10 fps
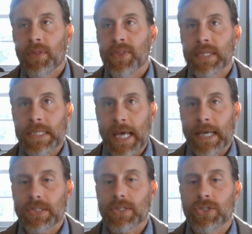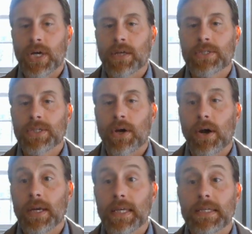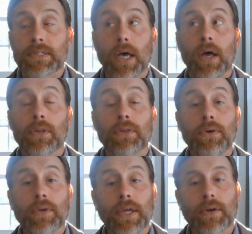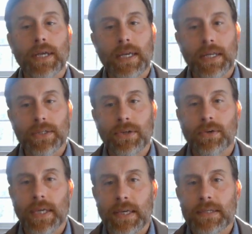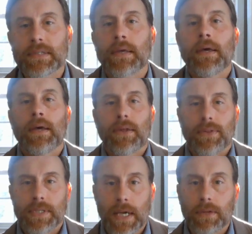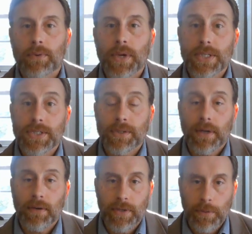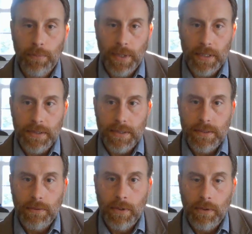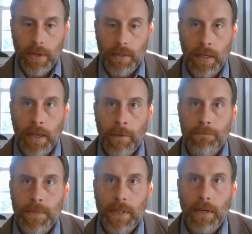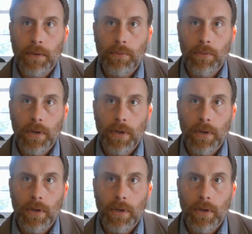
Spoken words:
The text John Ciardi is alluding or hinting to is the Declaration of Independence, right?